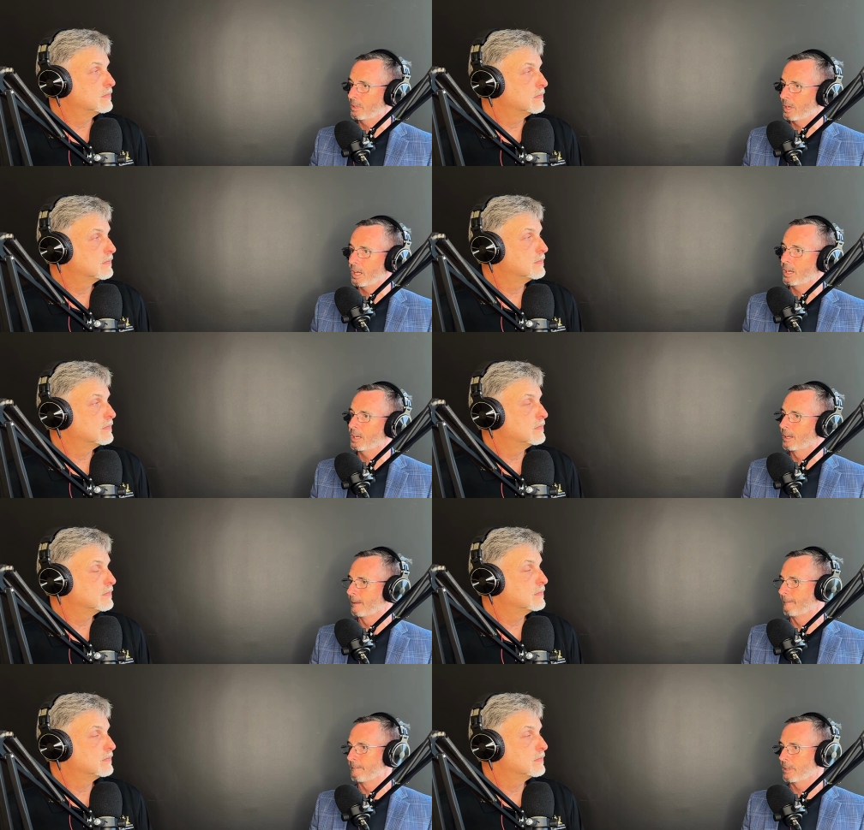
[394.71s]
Speaker 1: day.
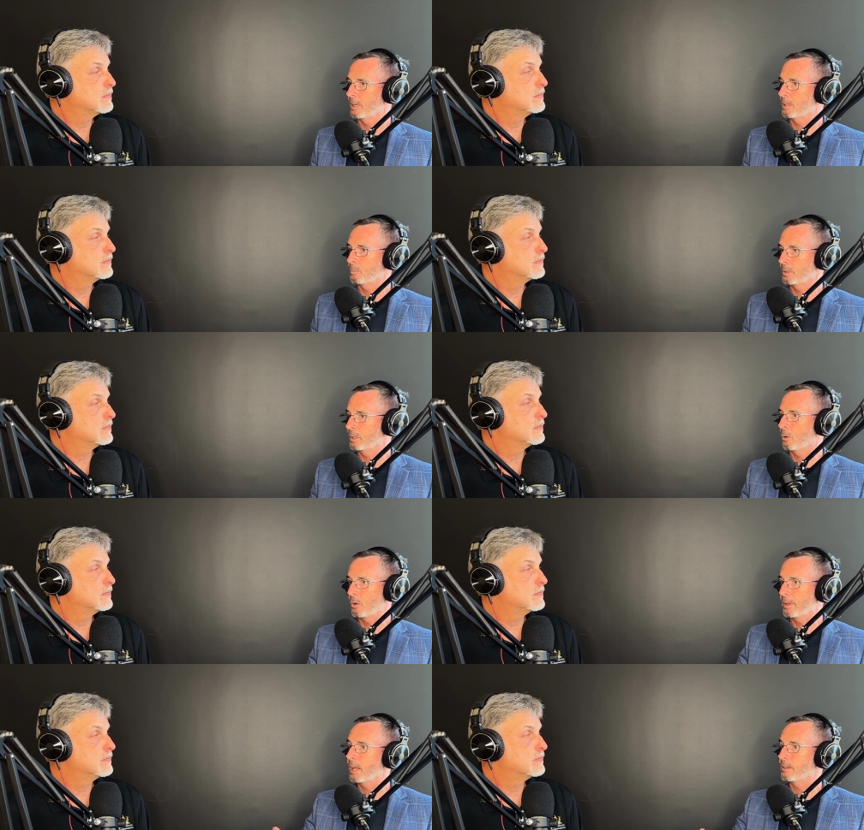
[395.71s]
Um, but, you know, all
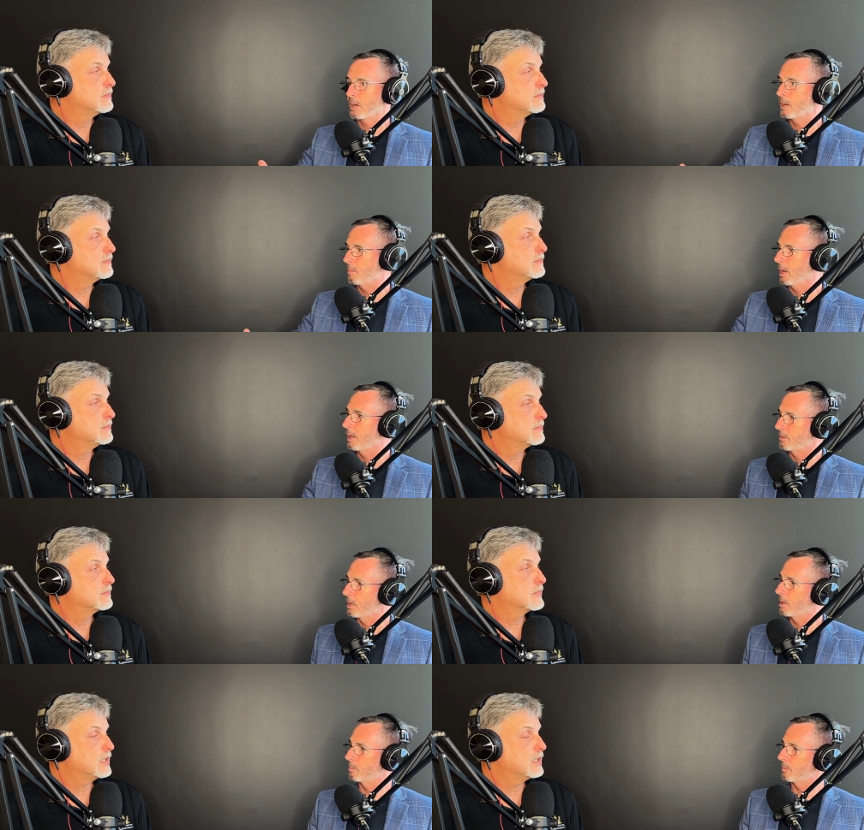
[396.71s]
that time adds
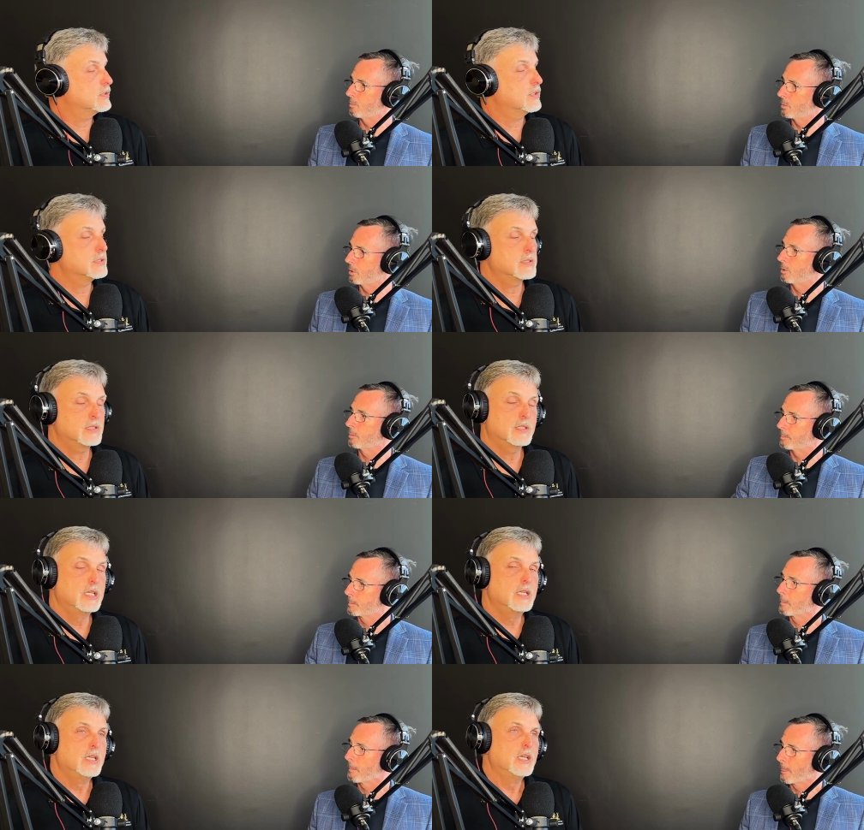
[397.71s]
up. Interesting.
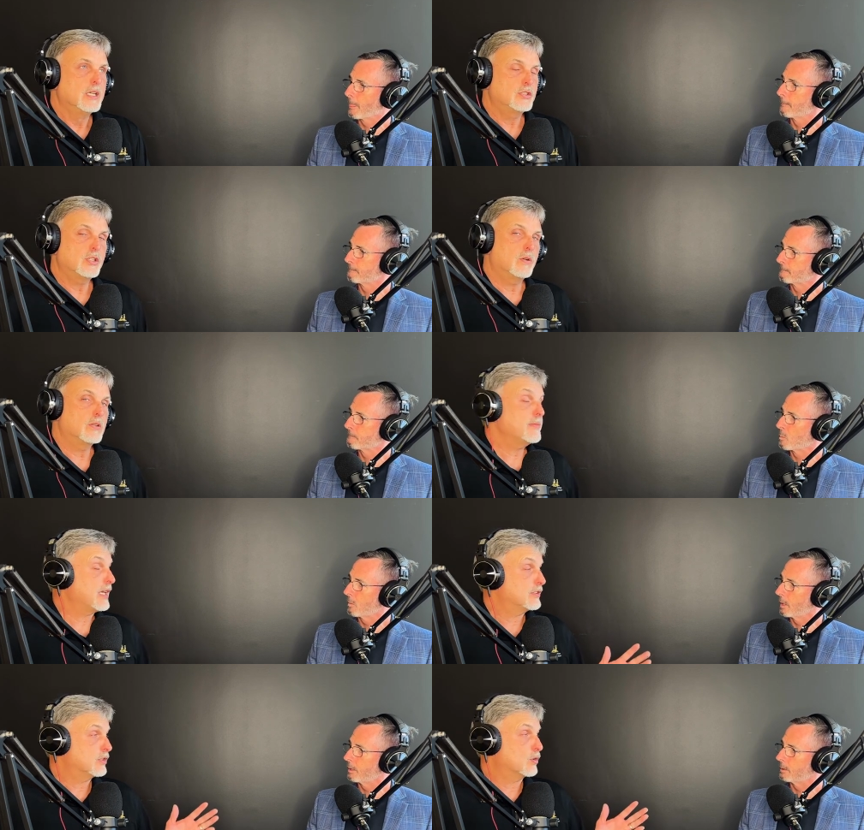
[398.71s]
So, so let me
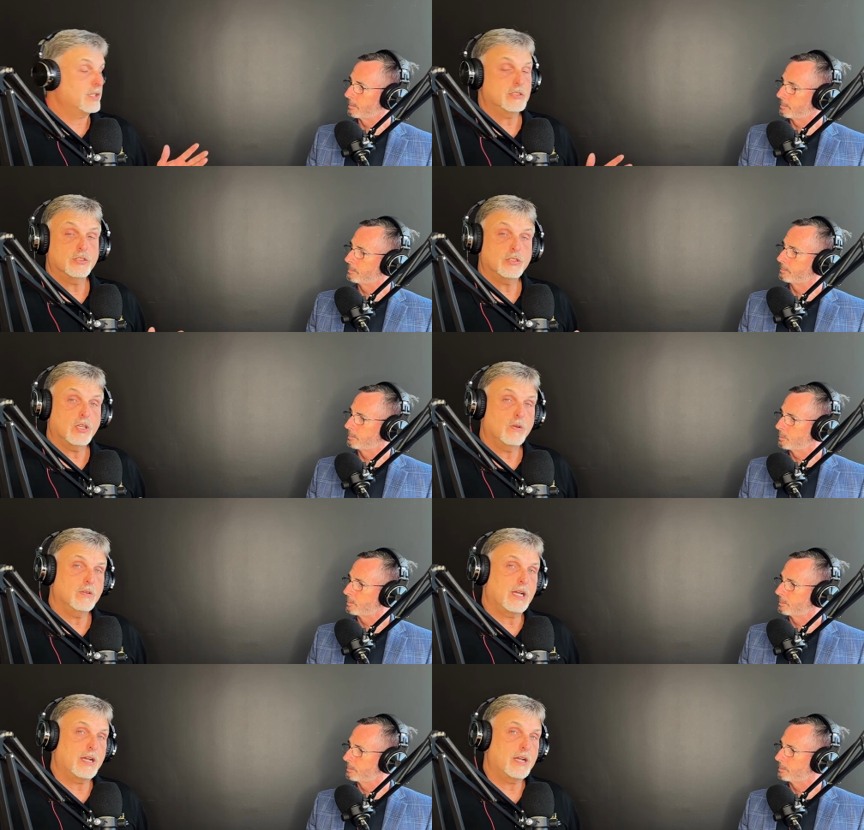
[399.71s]
ask you a question.
Speaker 2: So,
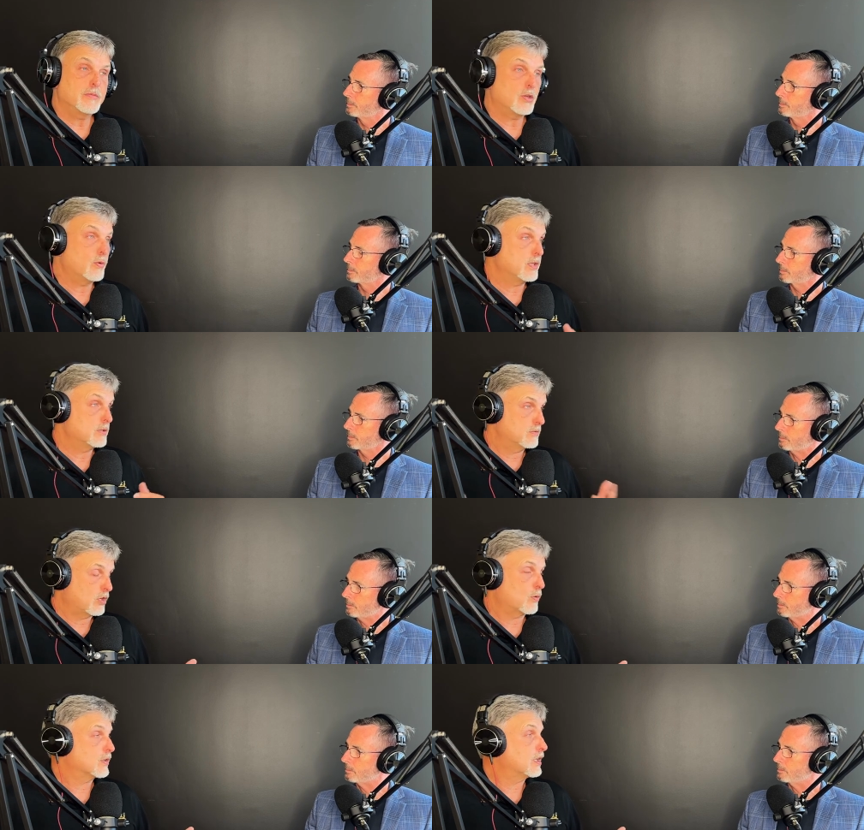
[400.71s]
um, you know, we
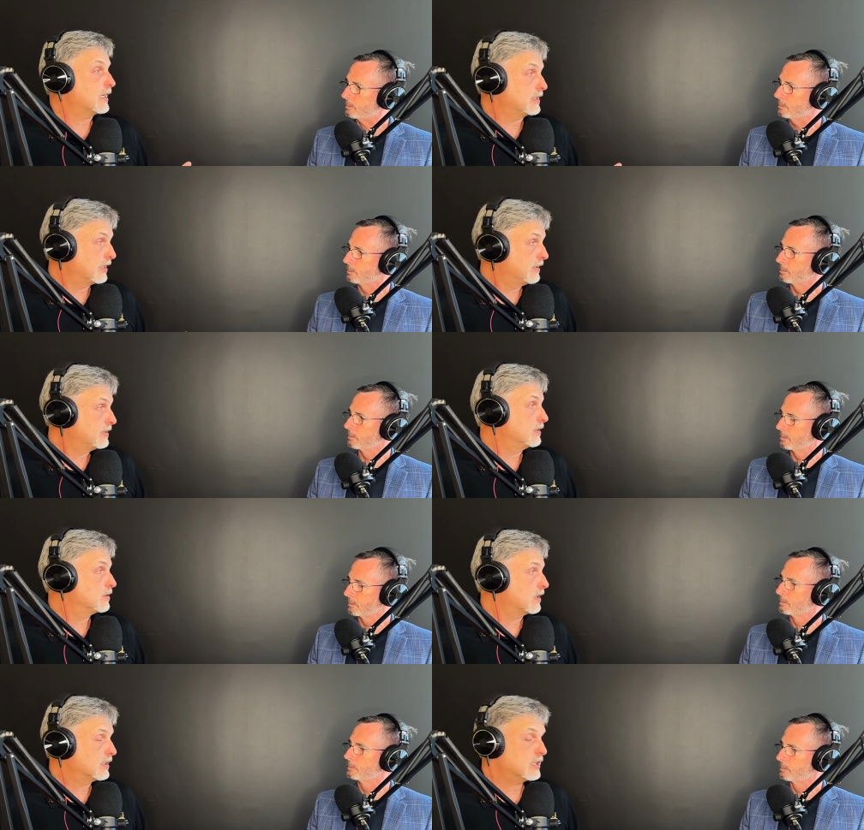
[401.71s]
talk with a lot of D E Cs
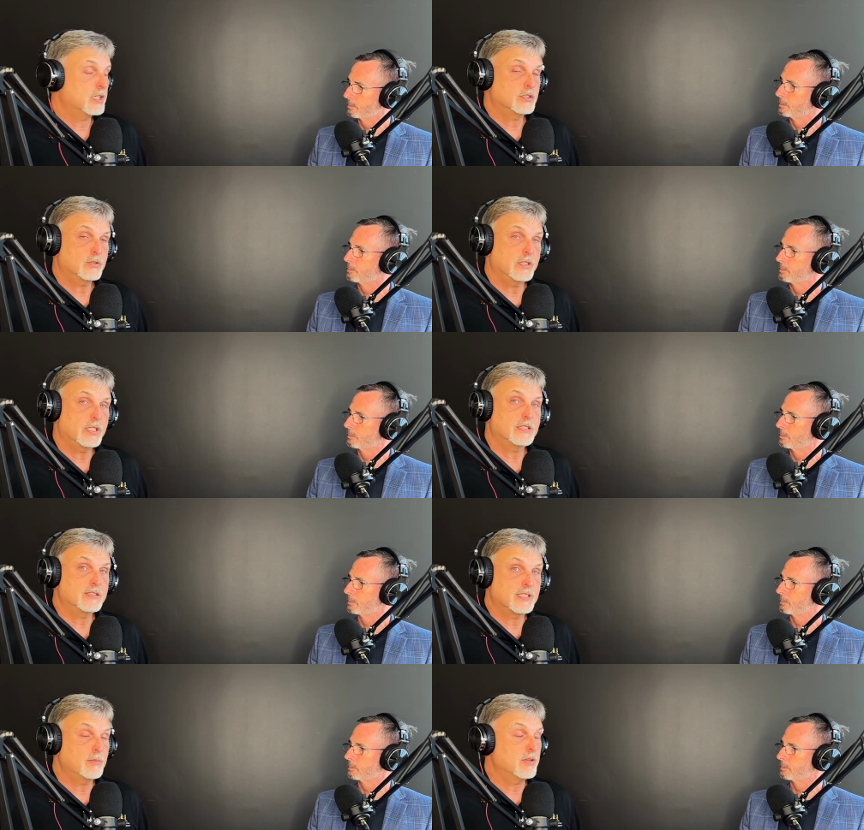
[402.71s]
around the country, and
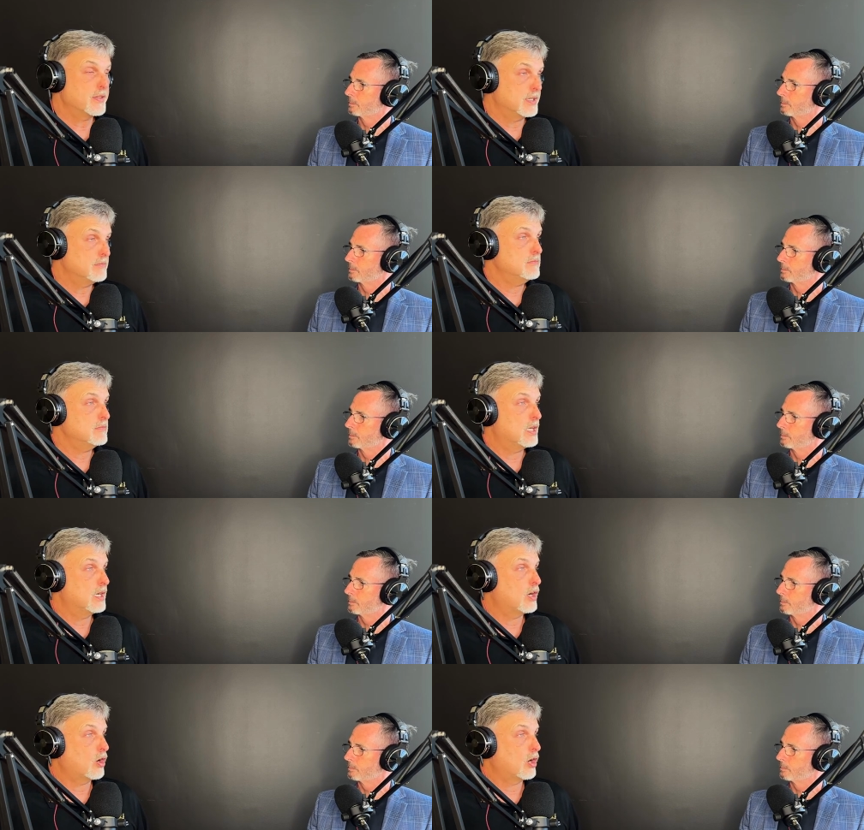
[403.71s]
some of them uh,
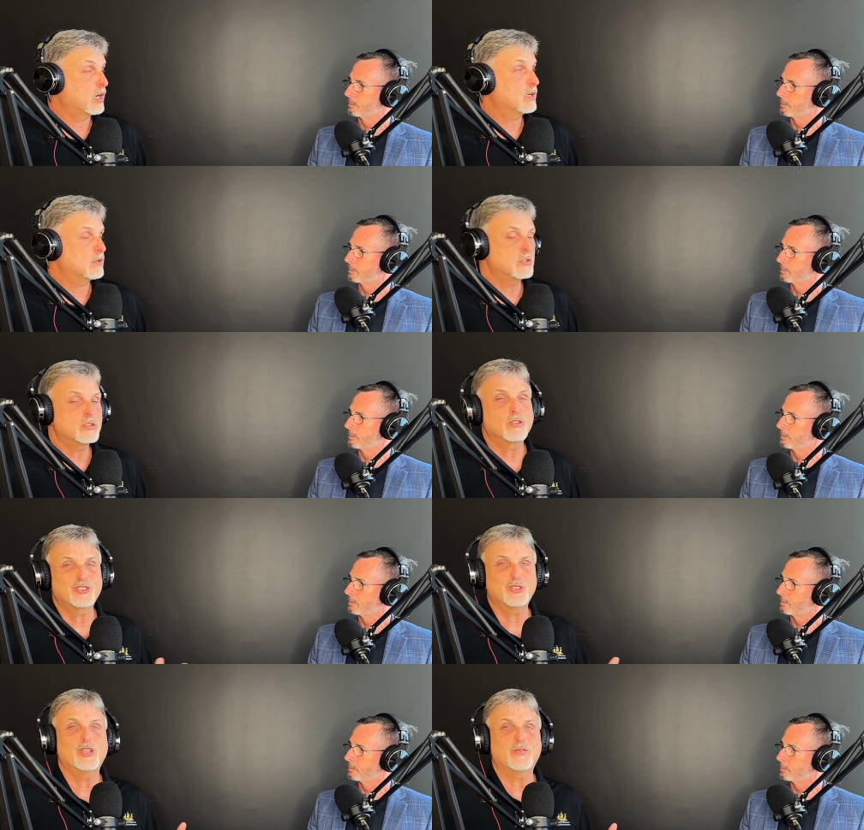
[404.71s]
are, so there's
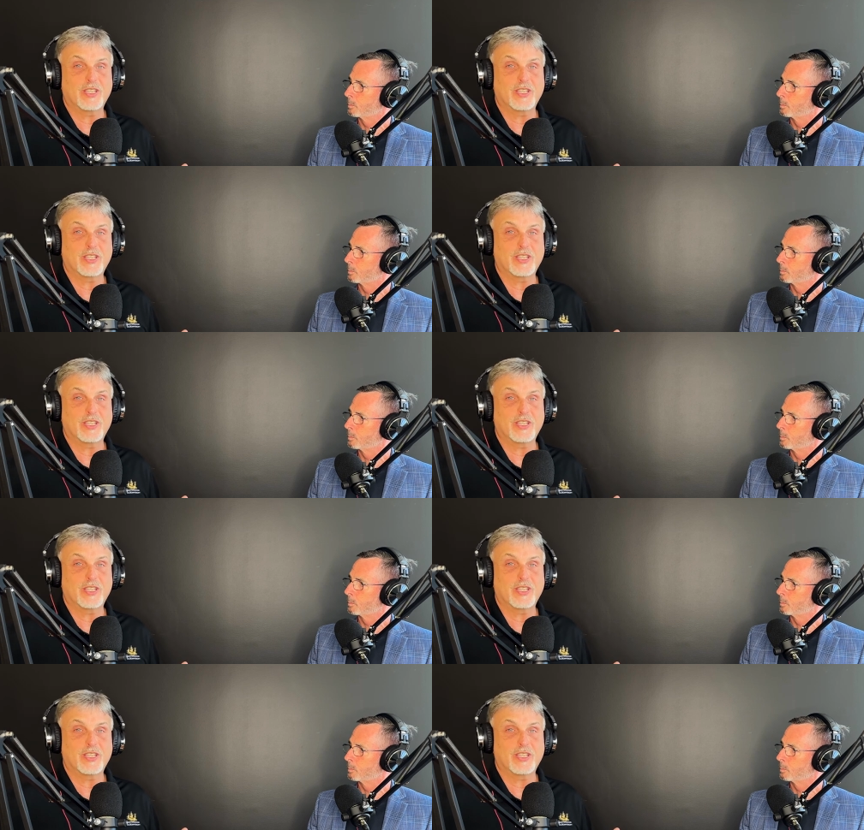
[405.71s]
two different